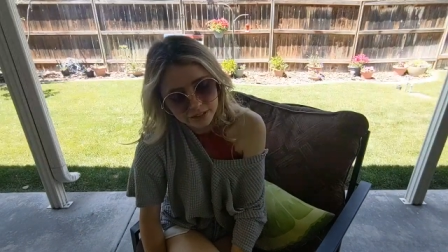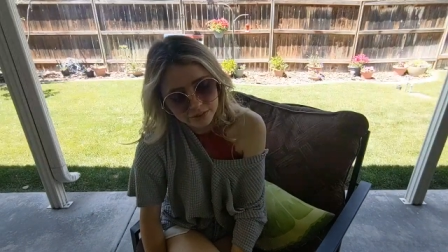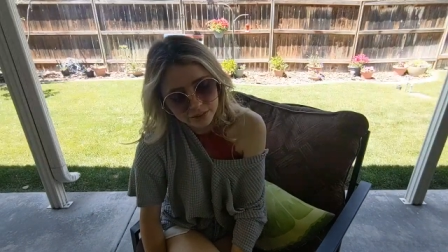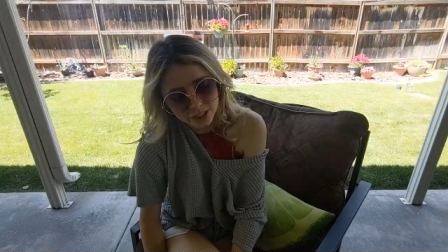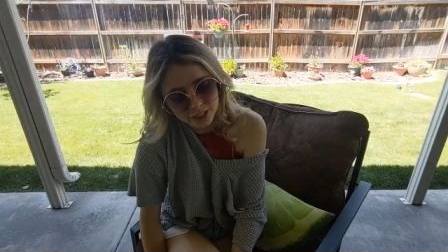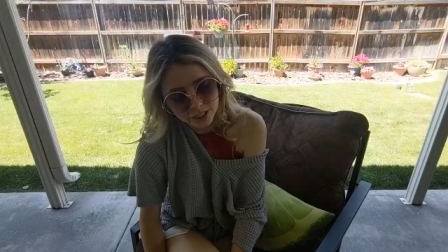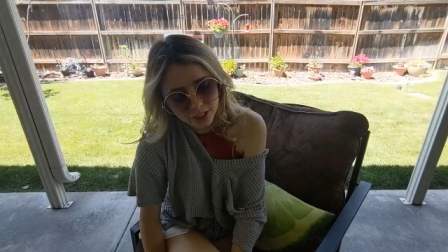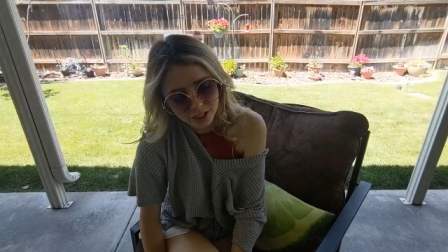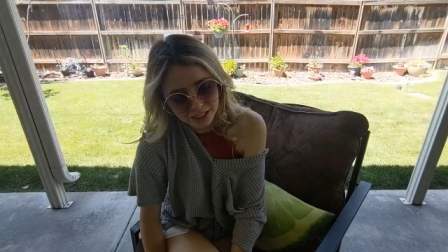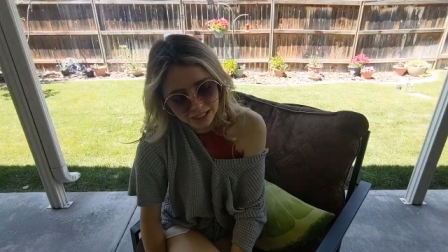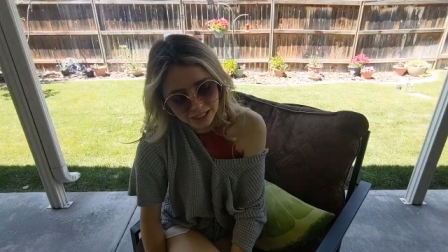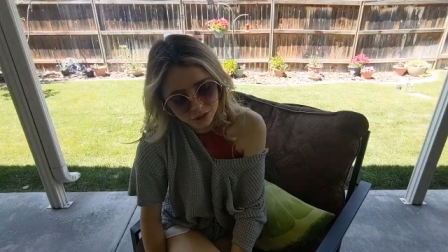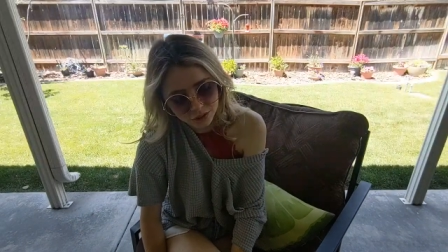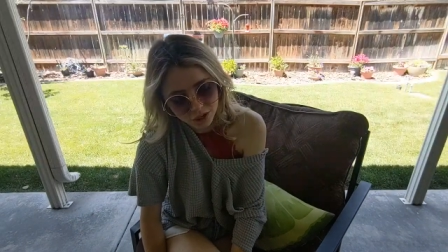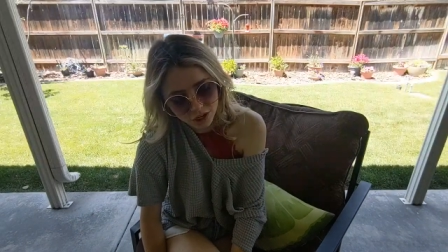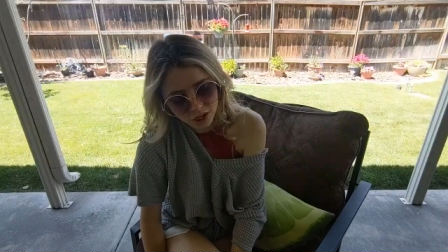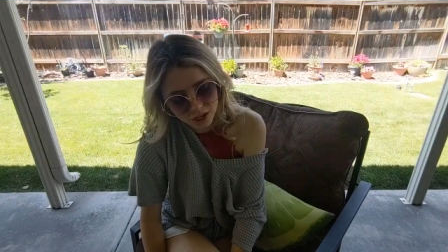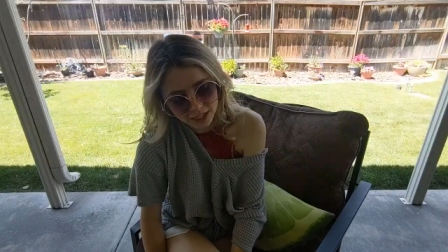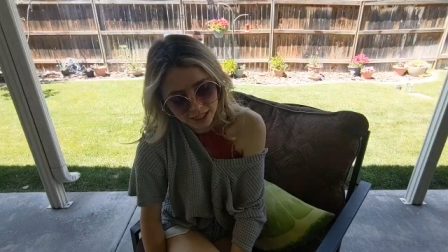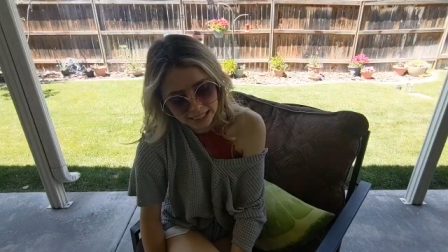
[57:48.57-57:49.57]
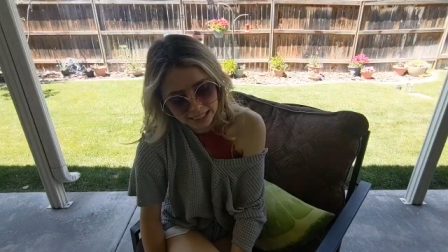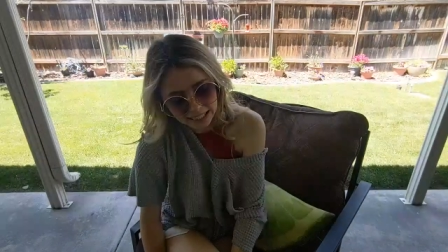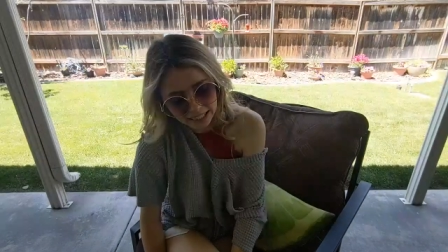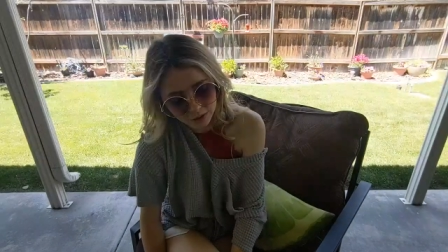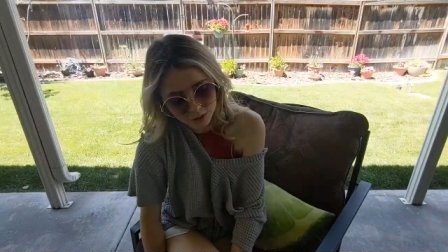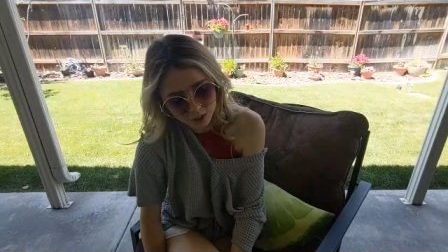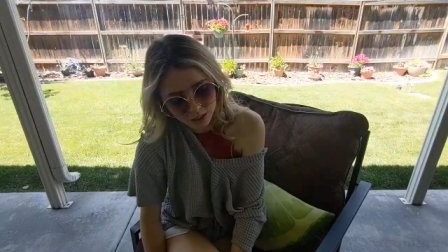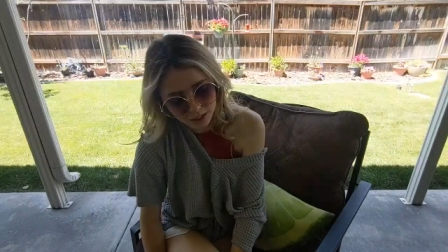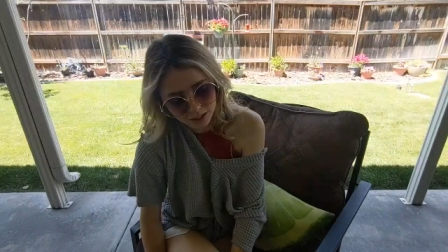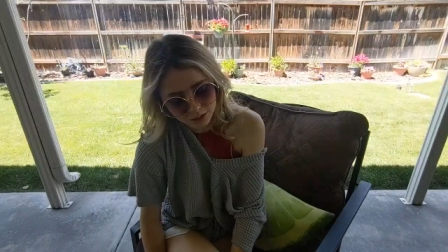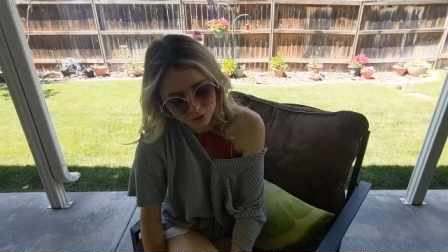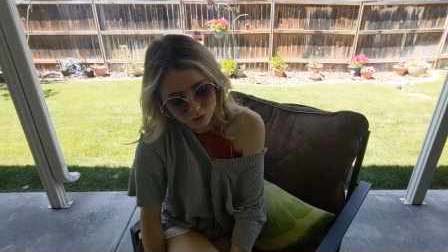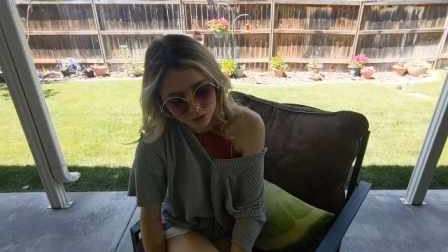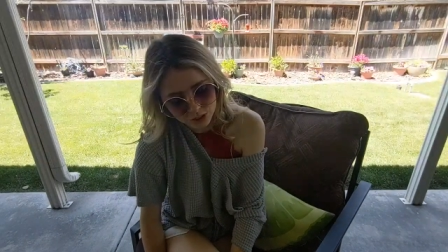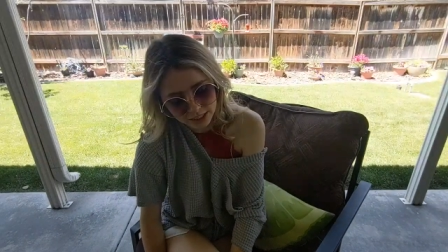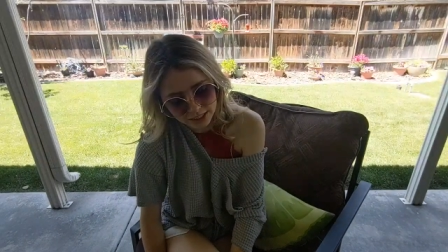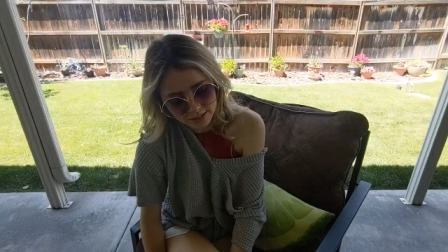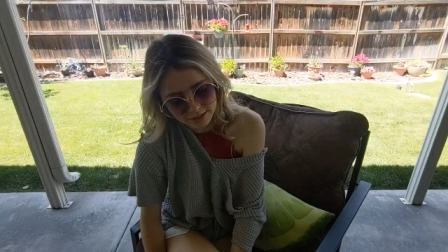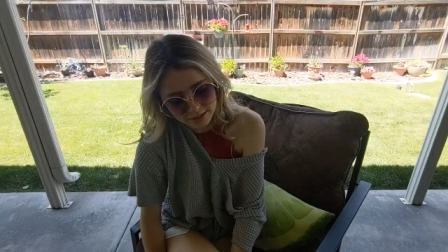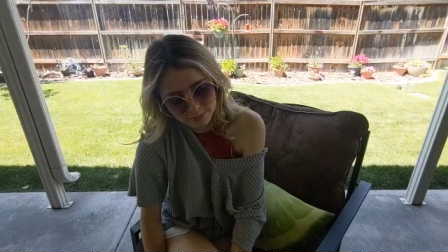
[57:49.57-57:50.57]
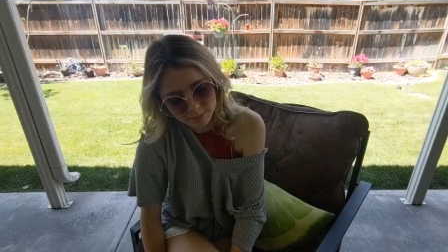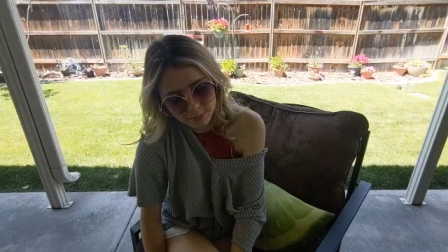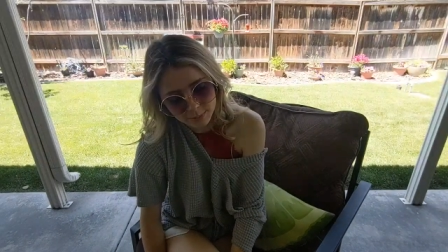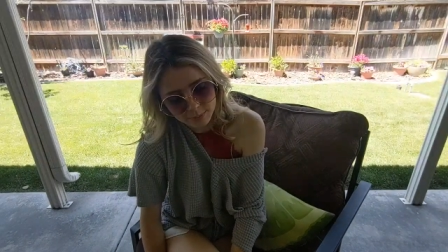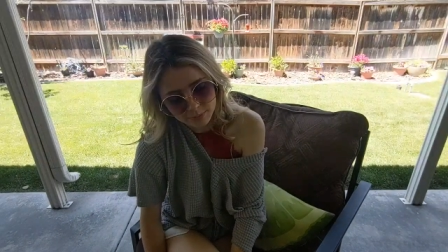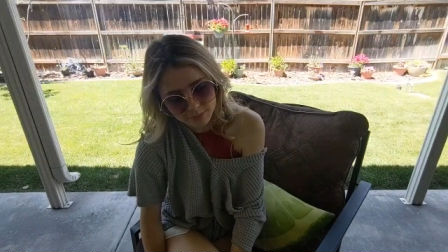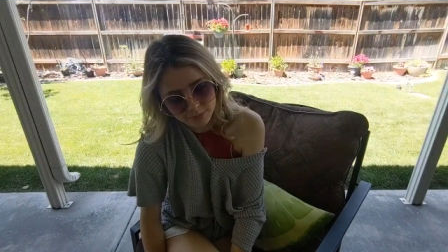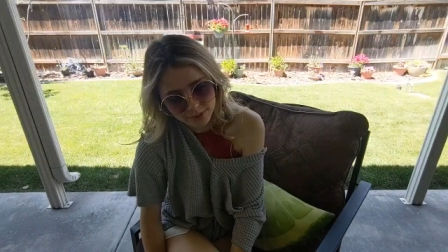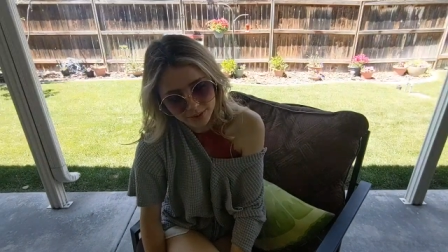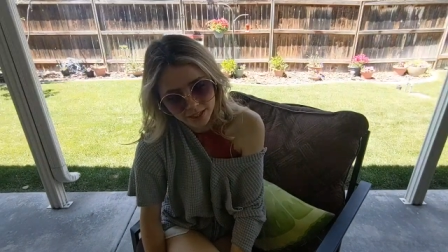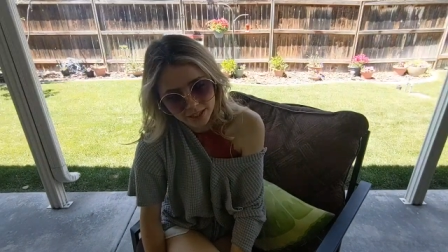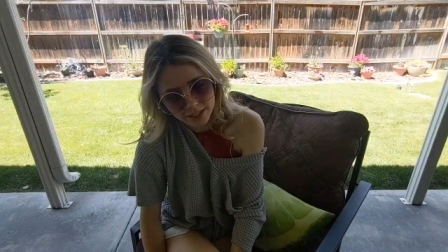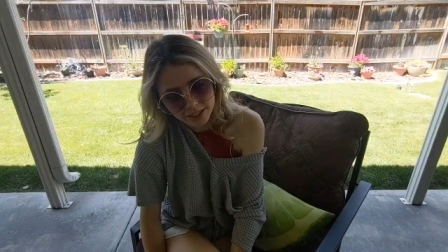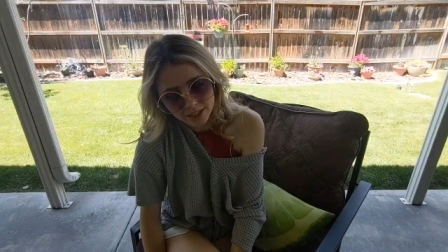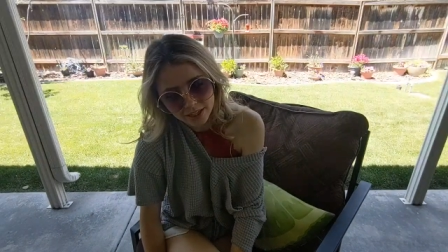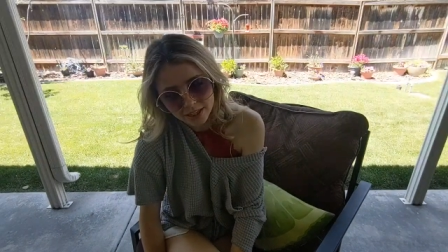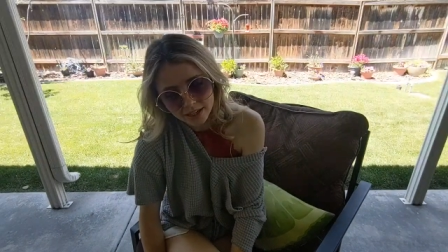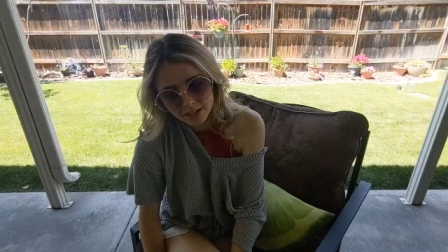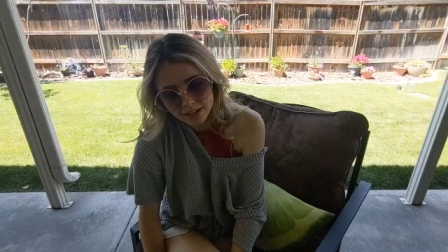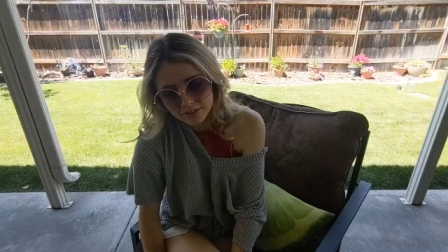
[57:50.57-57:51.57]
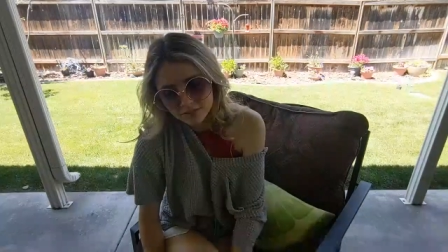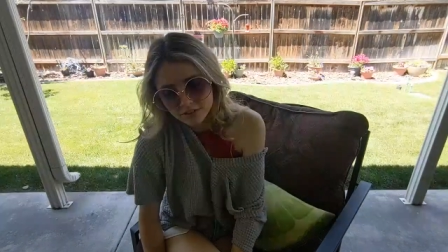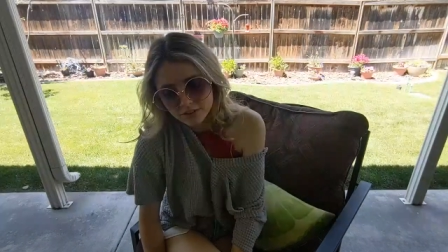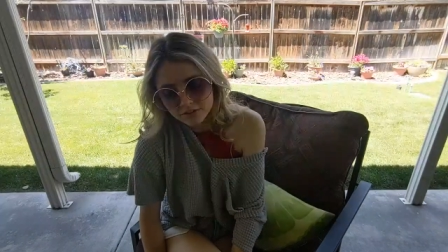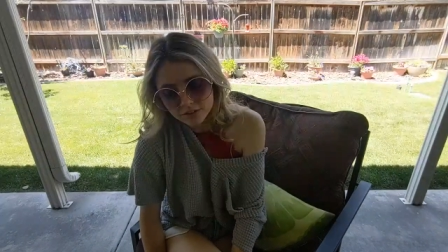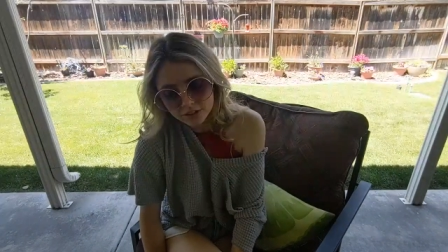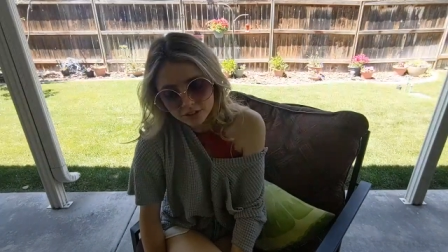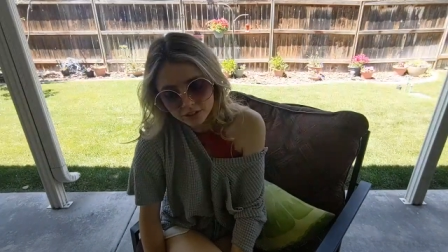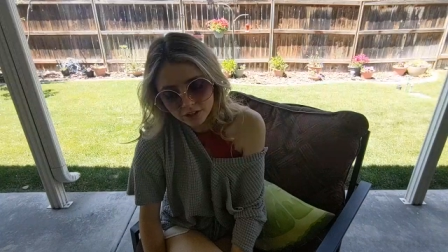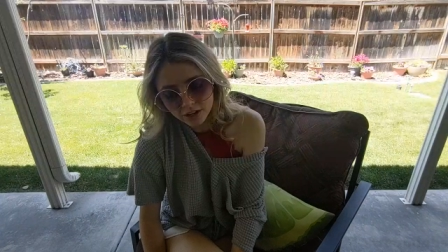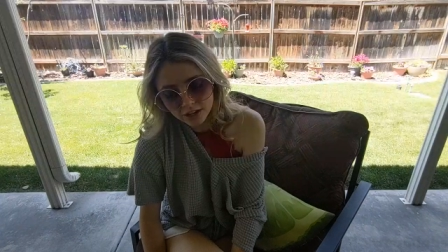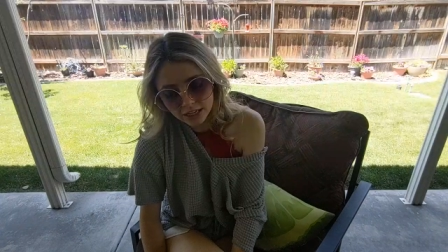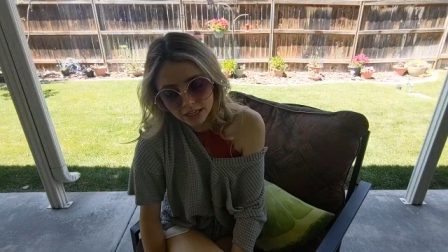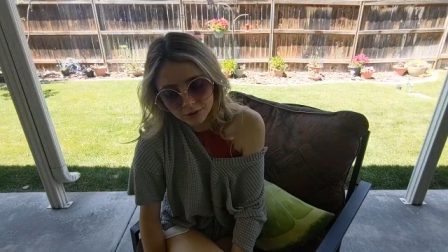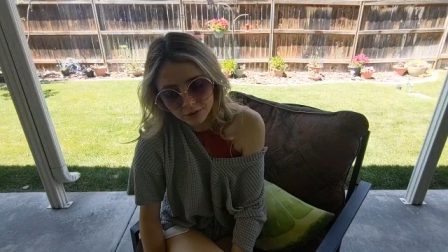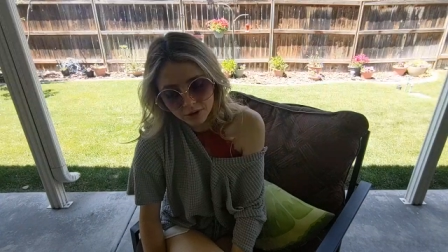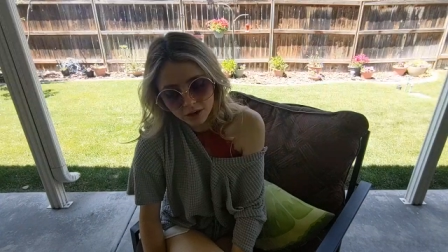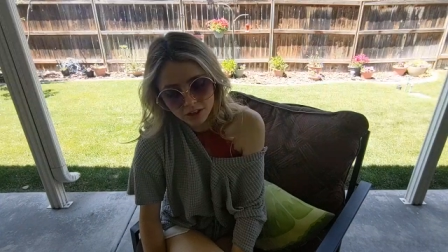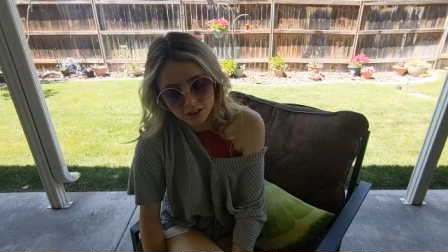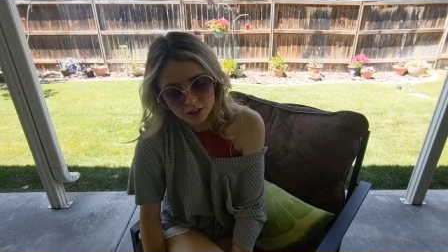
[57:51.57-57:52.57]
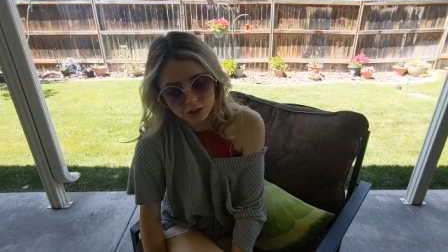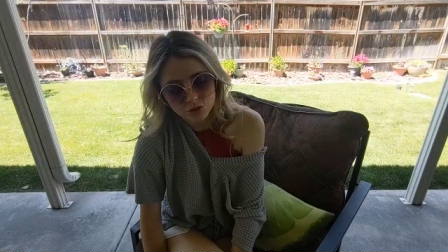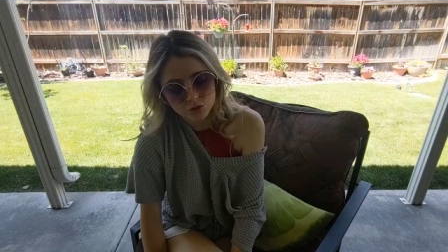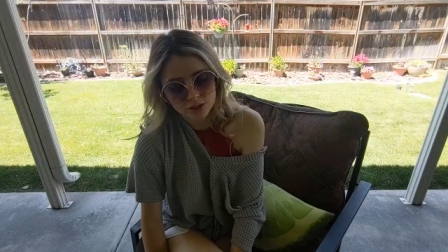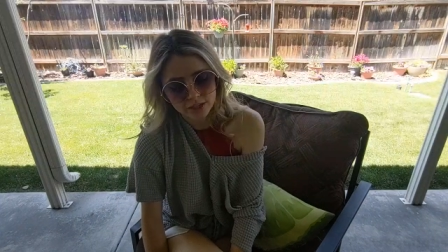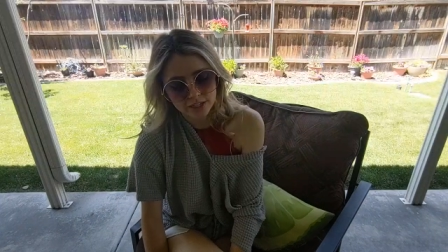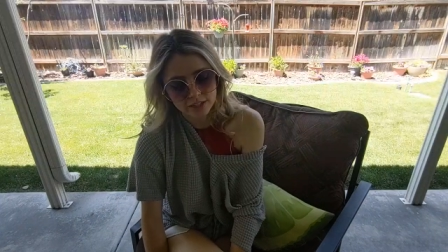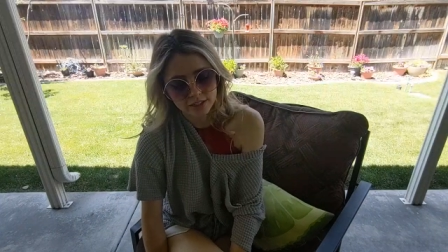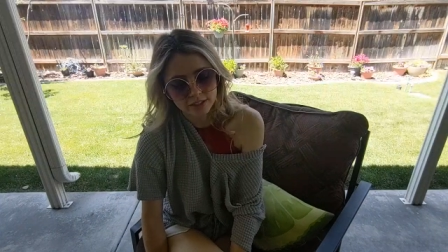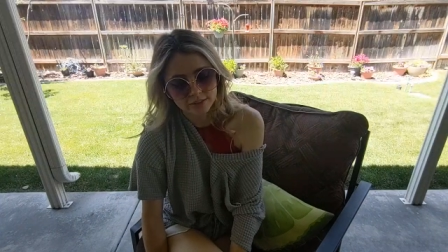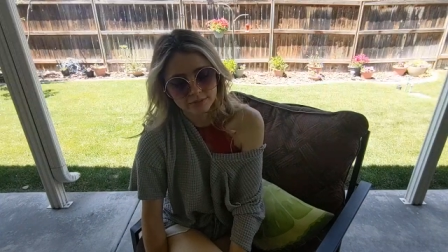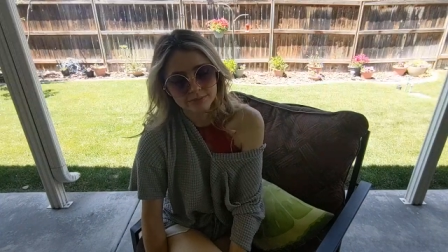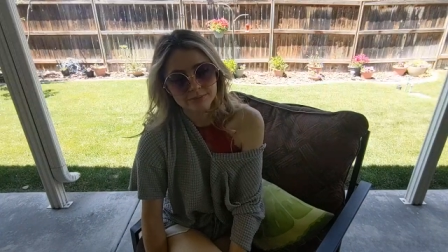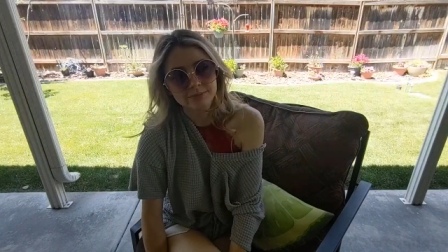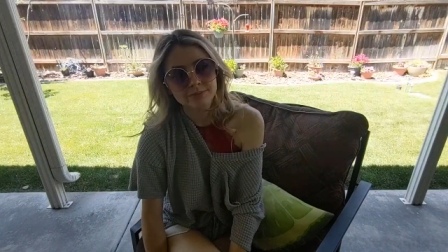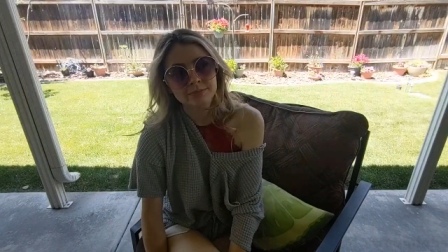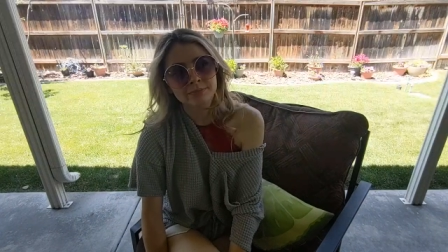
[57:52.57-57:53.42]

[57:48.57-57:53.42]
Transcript: Favorite non-alcoholic and alcoholic drinks. Favorite non-alcoholic drink.